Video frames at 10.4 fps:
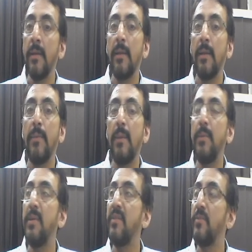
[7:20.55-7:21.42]
The baby
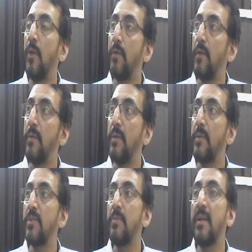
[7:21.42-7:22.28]
which is not fed with the
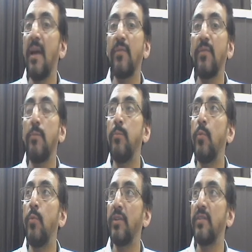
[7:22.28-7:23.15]
breast milk has got
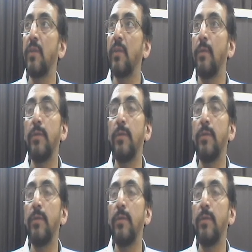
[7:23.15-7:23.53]
more risk of